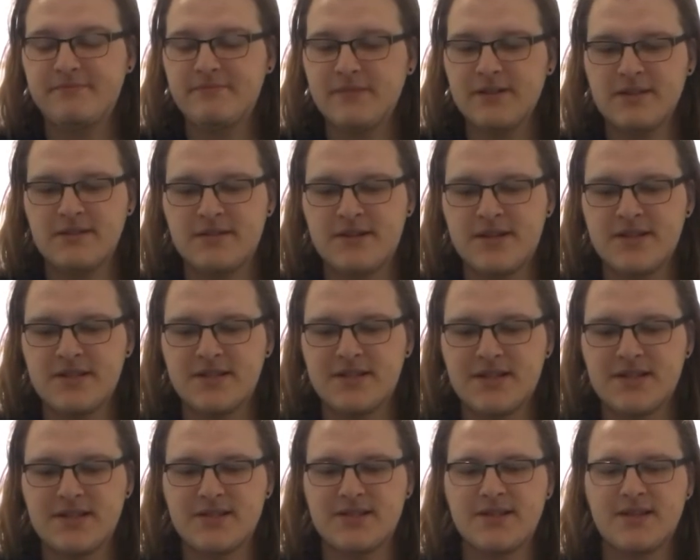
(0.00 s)
This
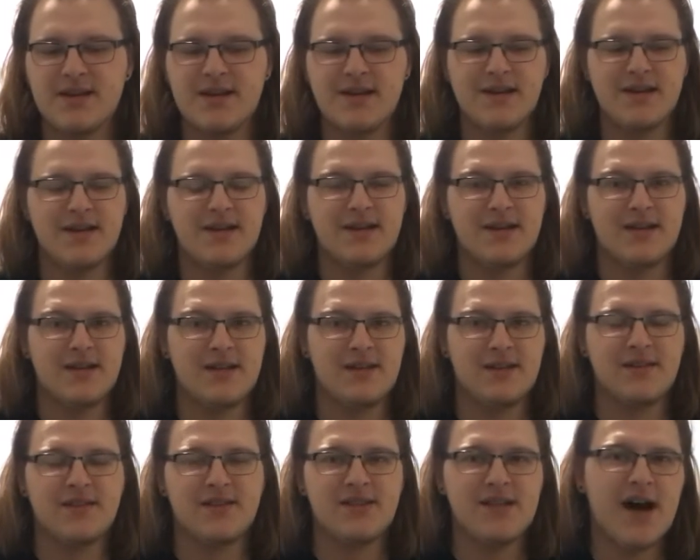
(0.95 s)
is
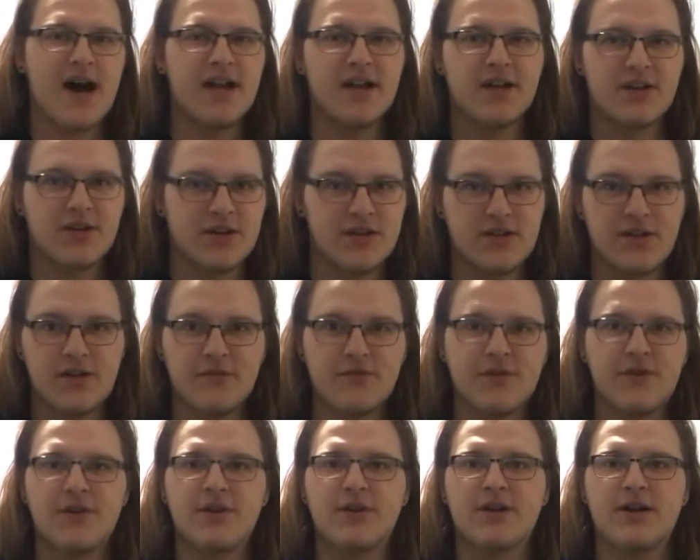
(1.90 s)
not a good look
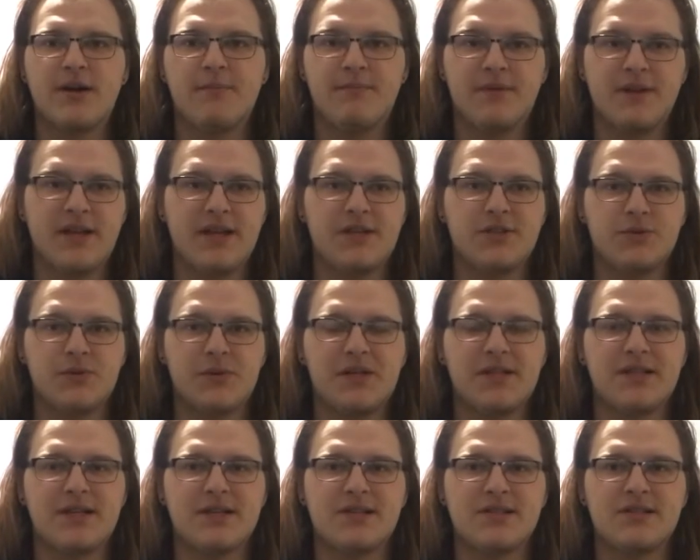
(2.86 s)
for your company
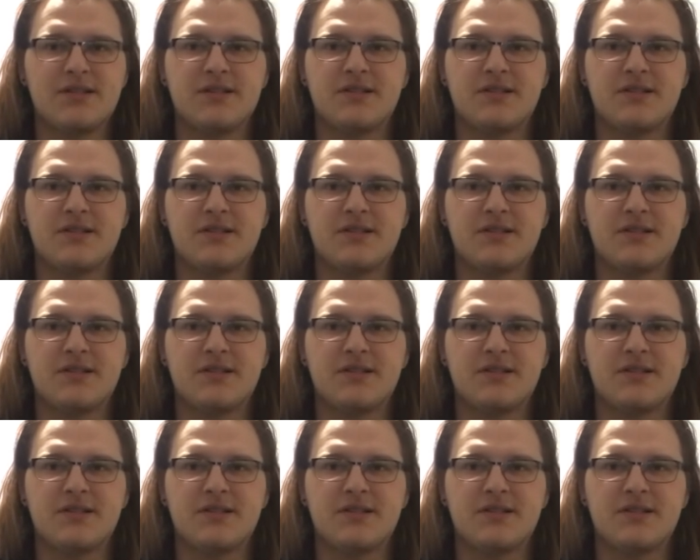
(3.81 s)
doing this.